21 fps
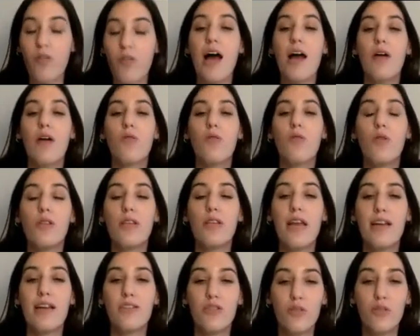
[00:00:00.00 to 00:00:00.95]
I would
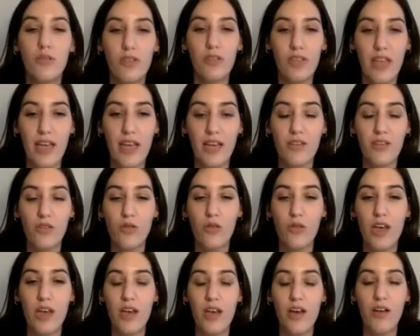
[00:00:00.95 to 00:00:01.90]
like to thank to
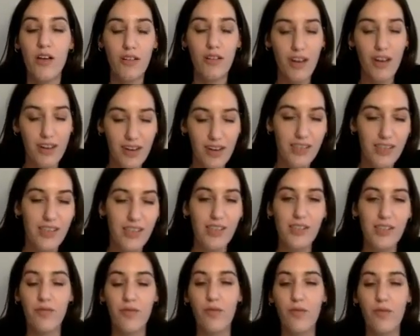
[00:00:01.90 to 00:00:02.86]
the
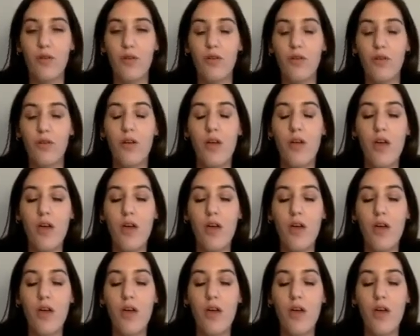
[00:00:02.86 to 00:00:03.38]
organizers for